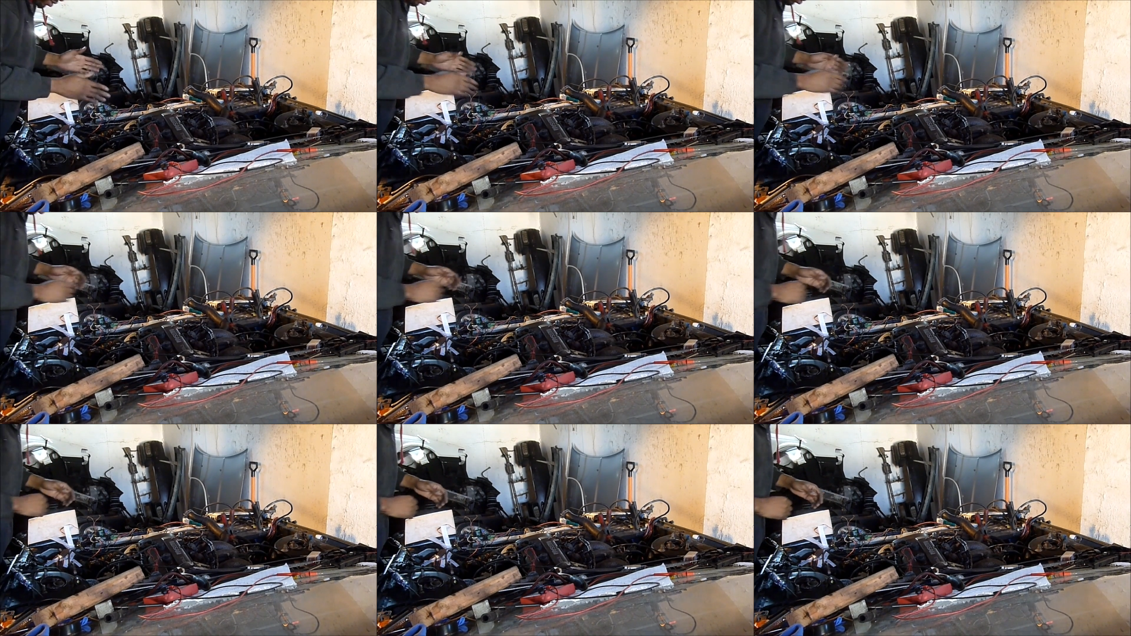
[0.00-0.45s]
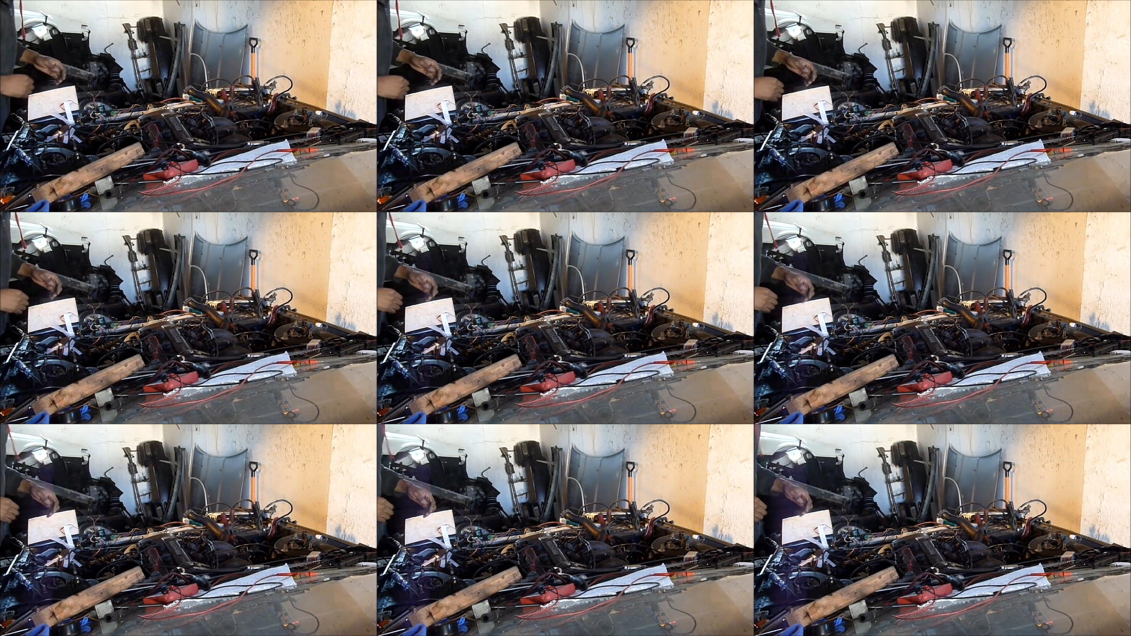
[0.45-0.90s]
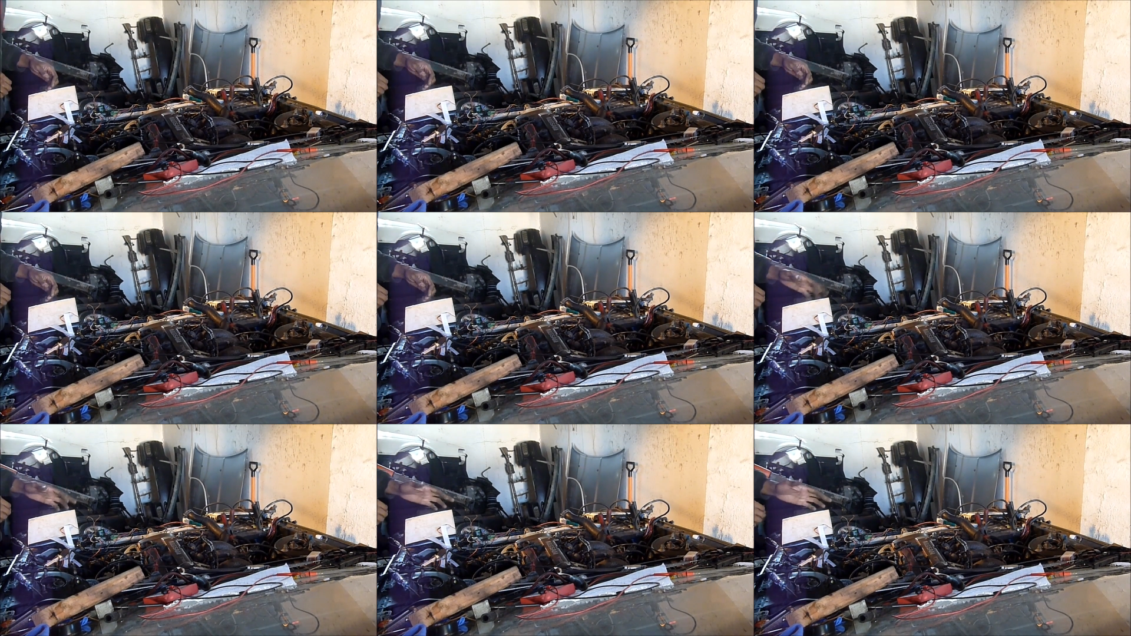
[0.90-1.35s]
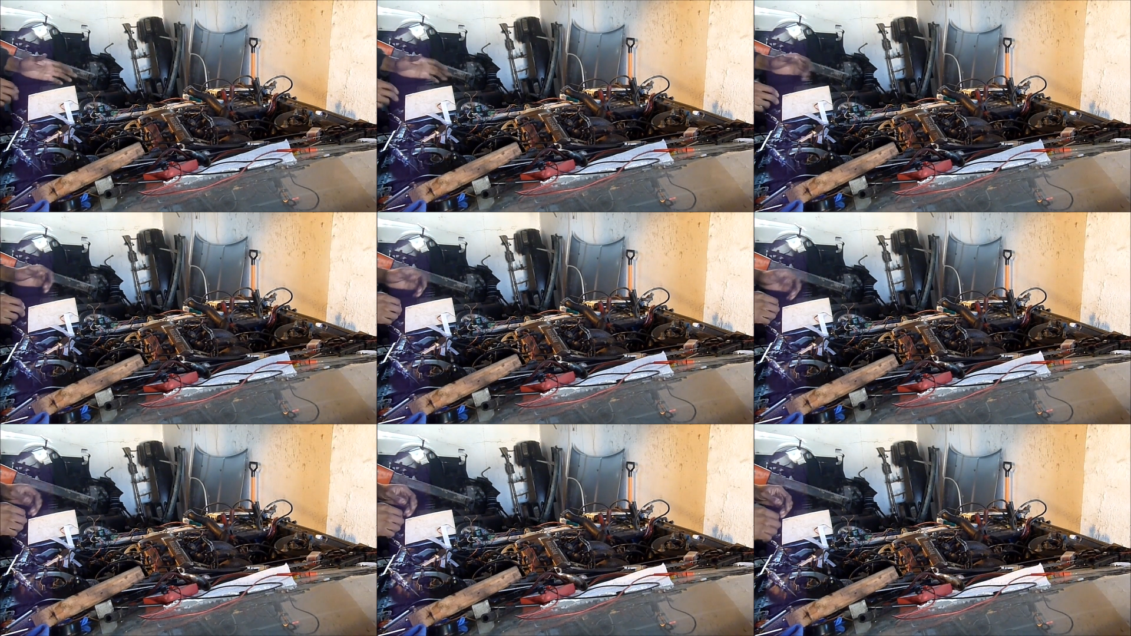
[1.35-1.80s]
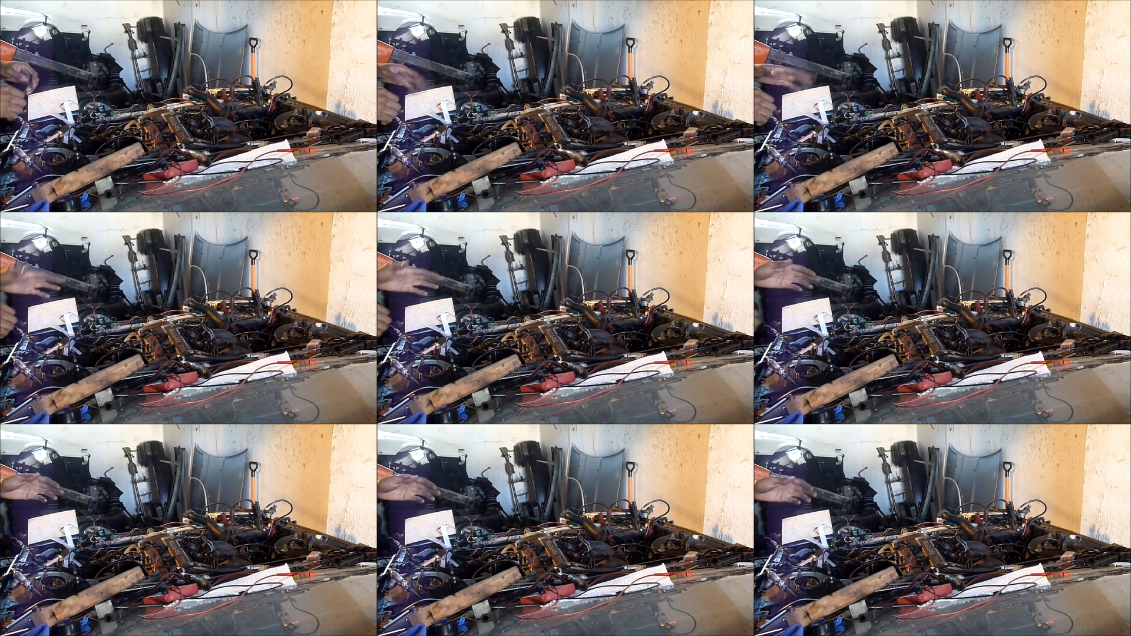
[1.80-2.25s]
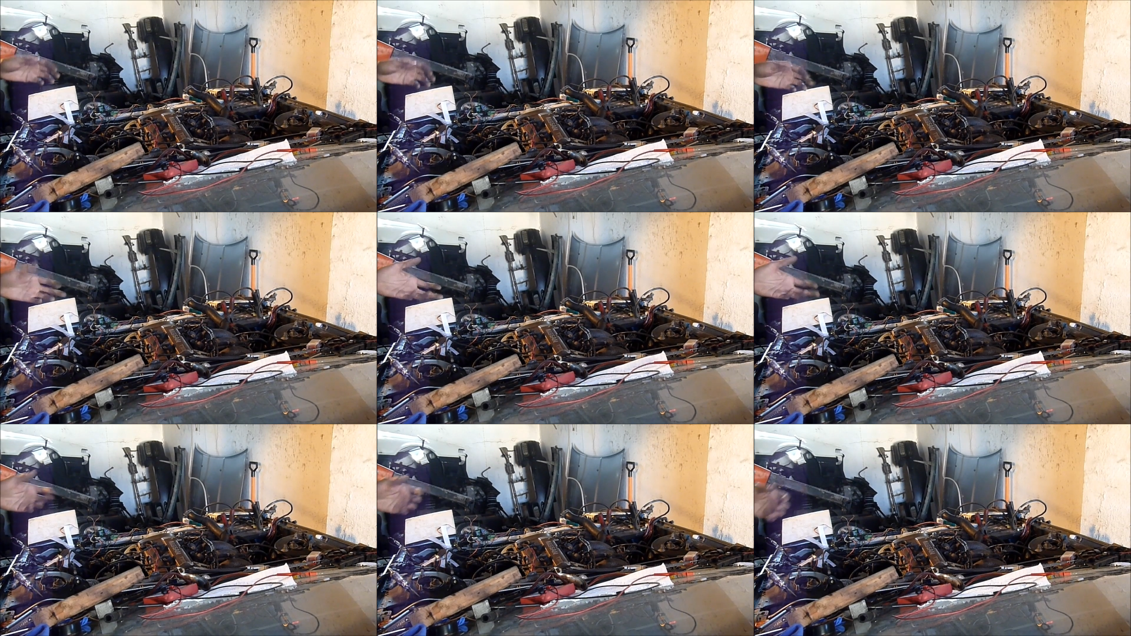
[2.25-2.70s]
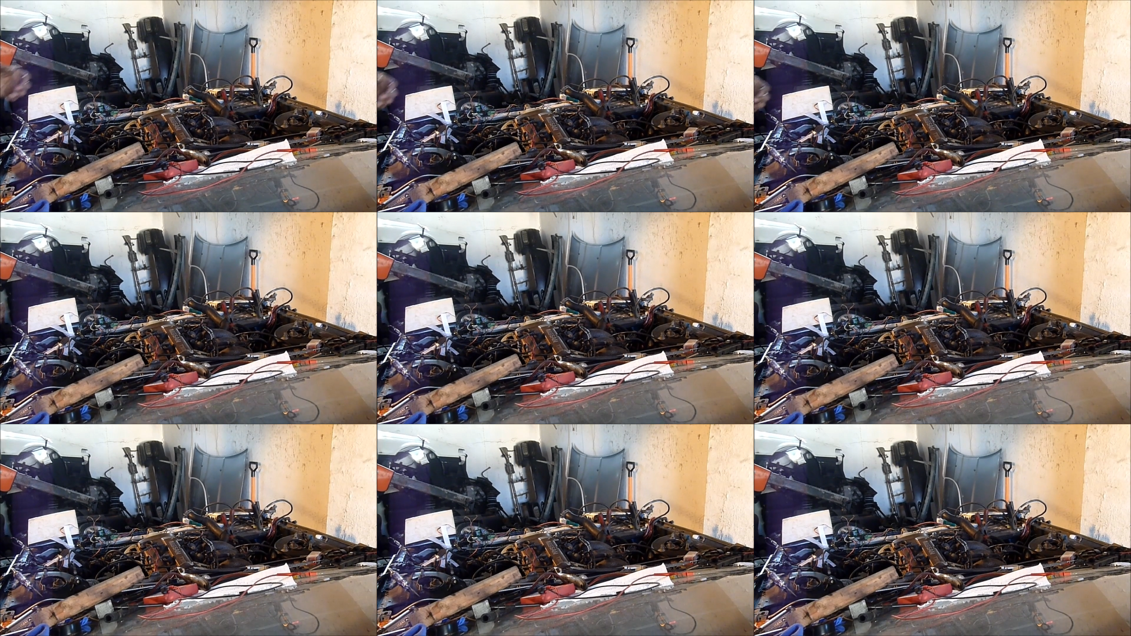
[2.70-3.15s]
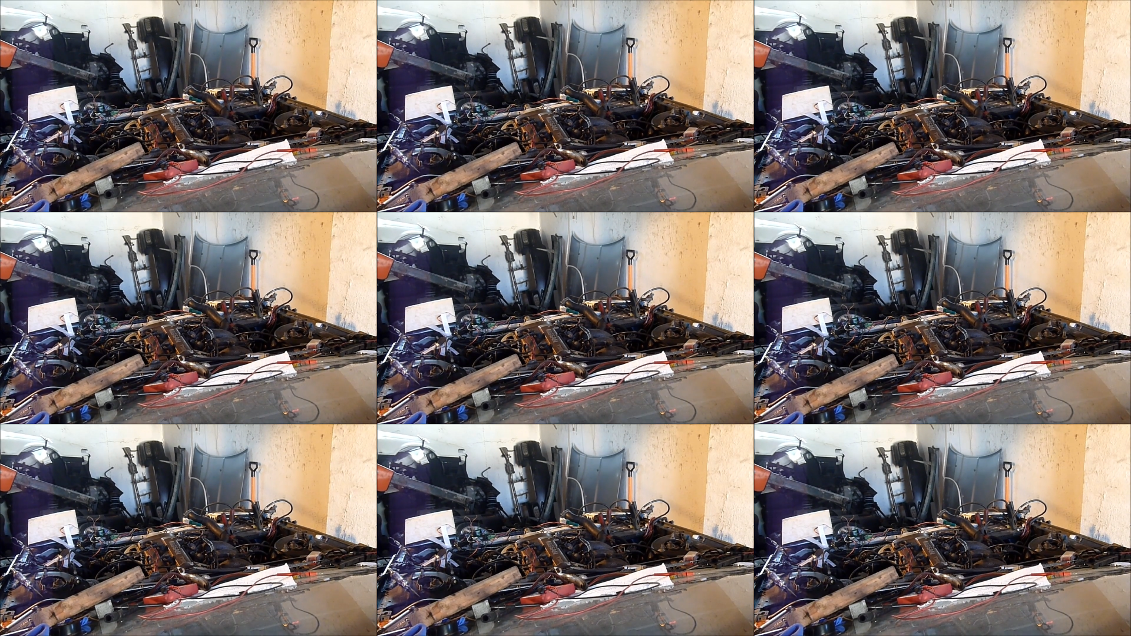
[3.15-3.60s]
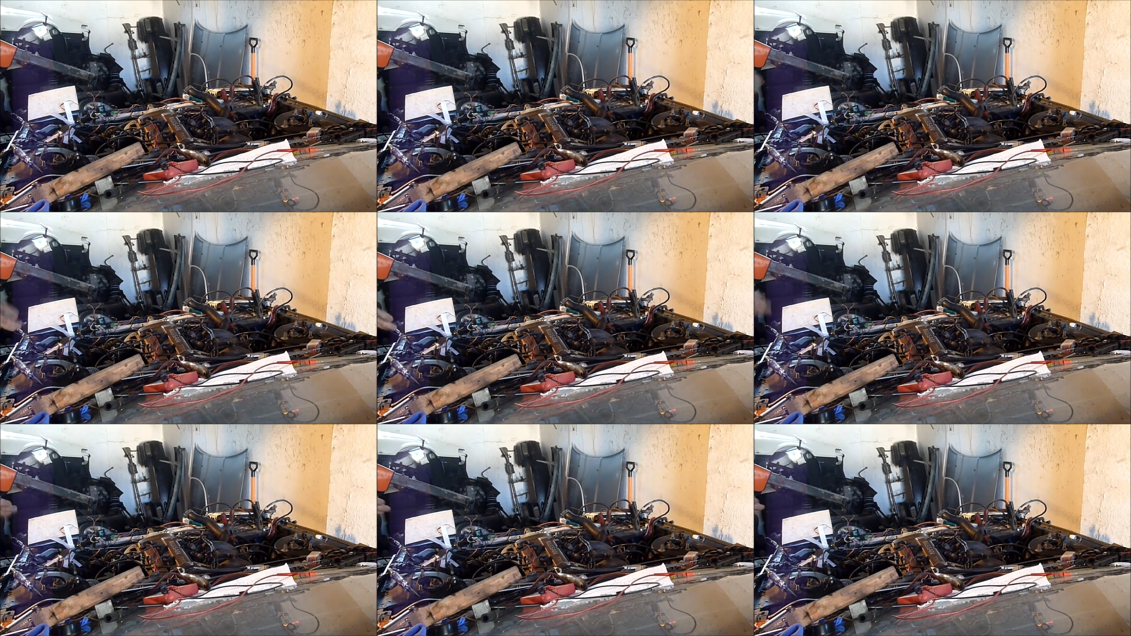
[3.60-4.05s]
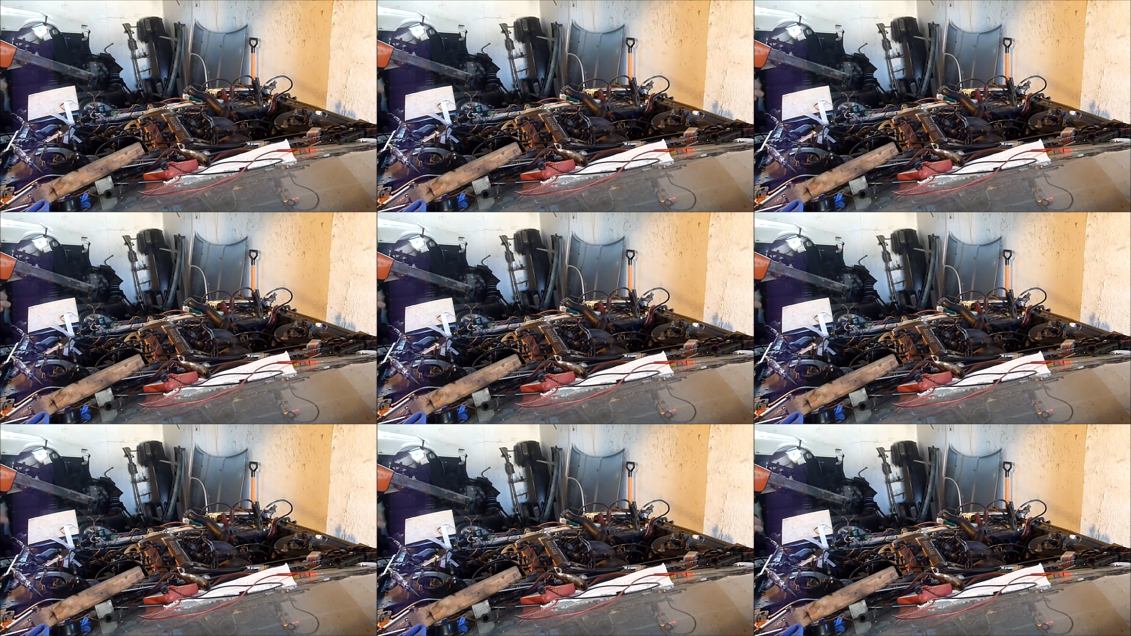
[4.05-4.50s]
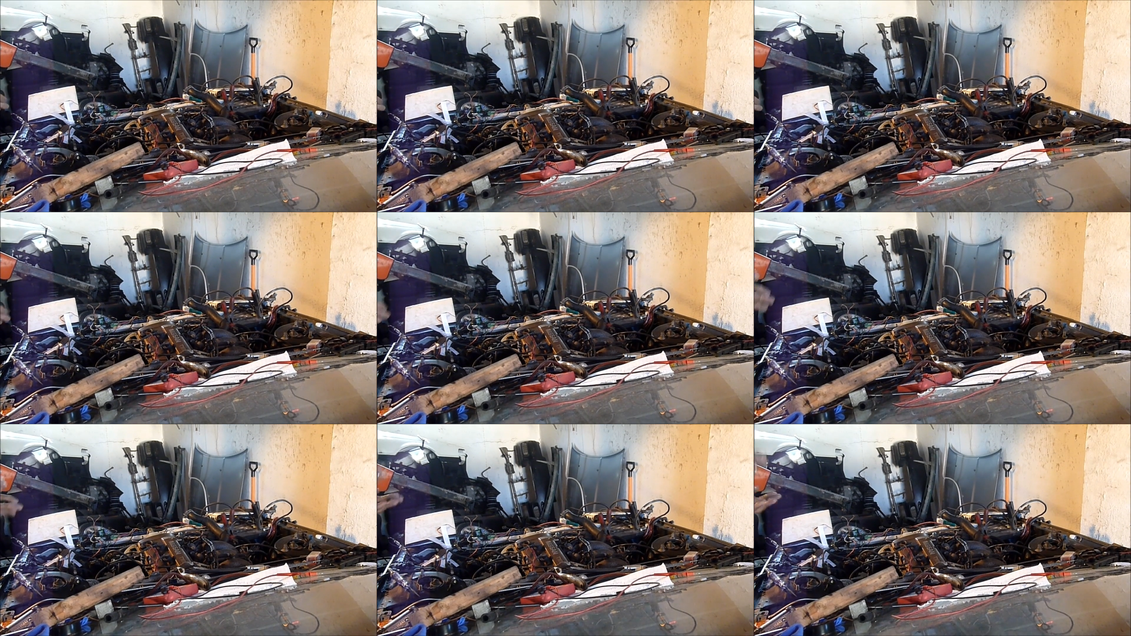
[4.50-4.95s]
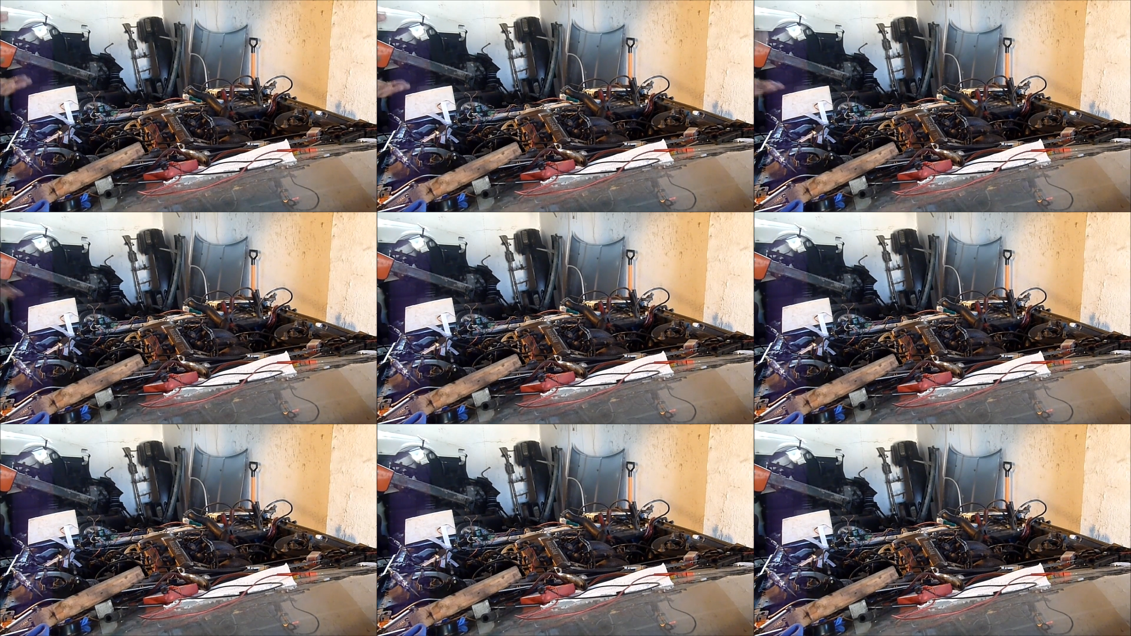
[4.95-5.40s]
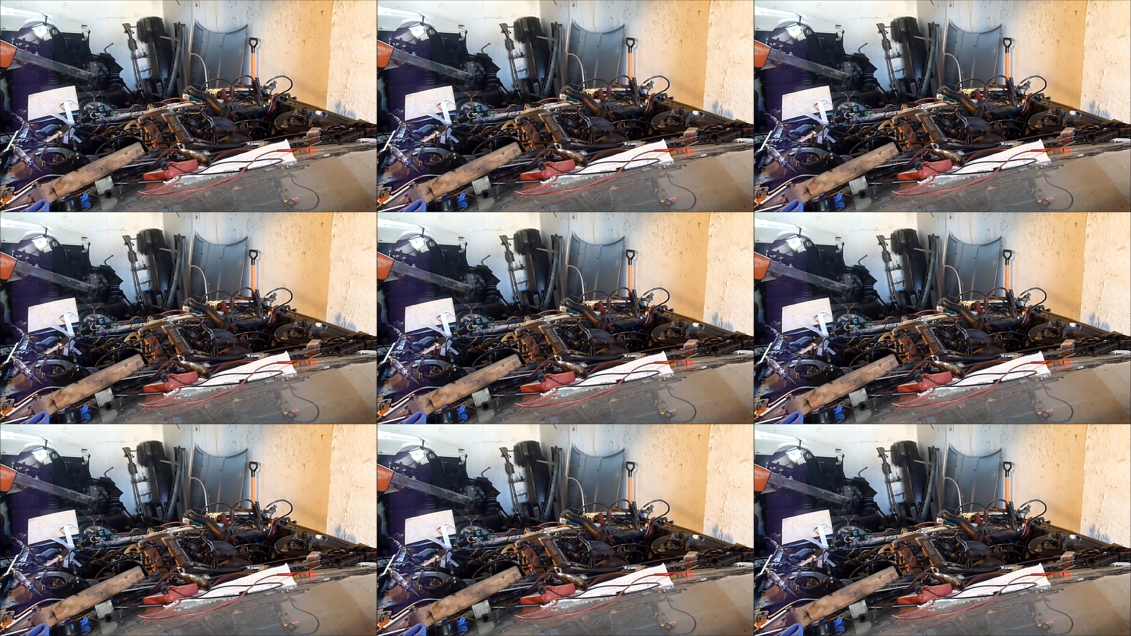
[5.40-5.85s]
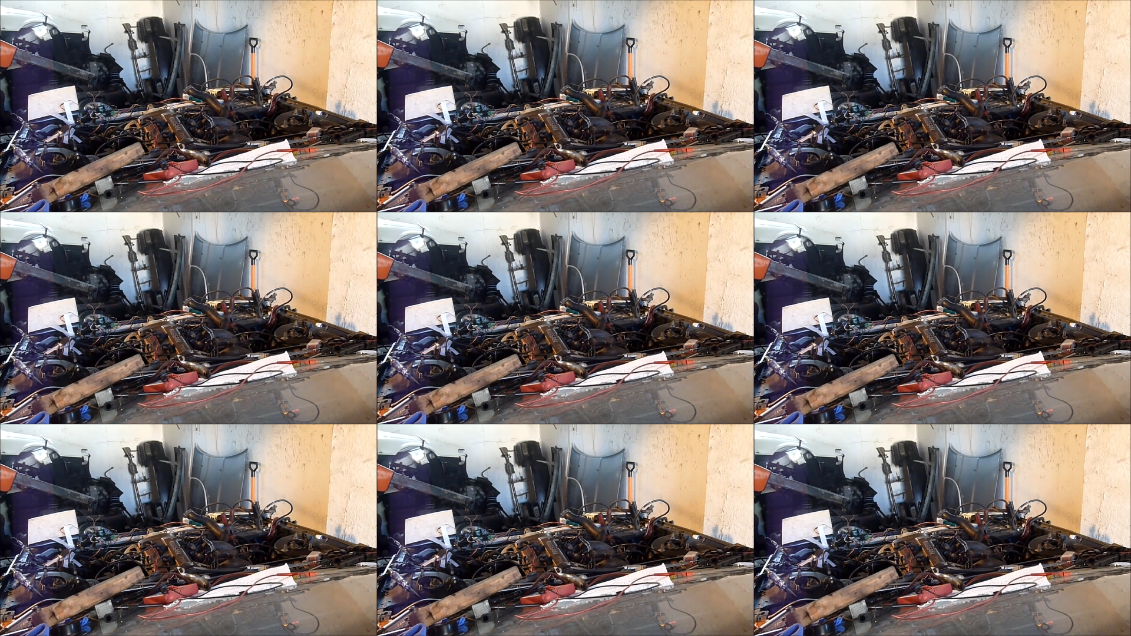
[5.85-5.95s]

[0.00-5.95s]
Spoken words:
Nobody's mouth can be seen.